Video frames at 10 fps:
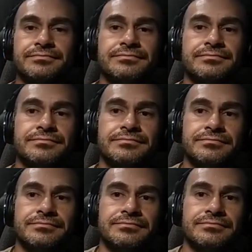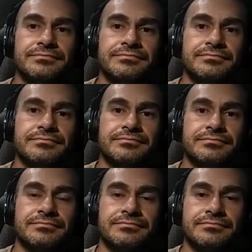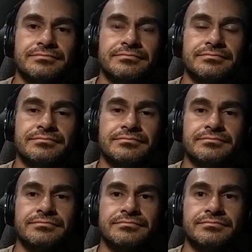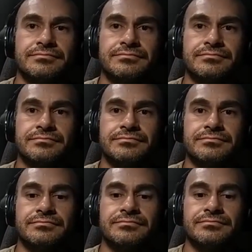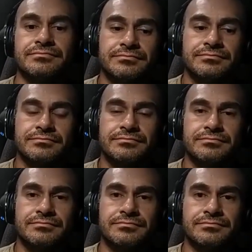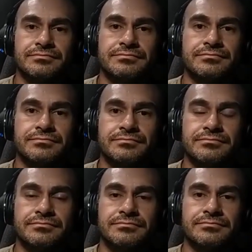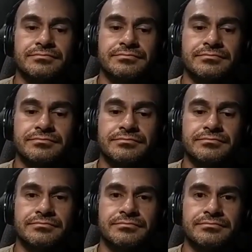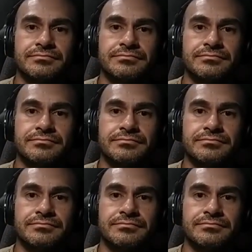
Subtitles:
No words are spoken by the person on screen.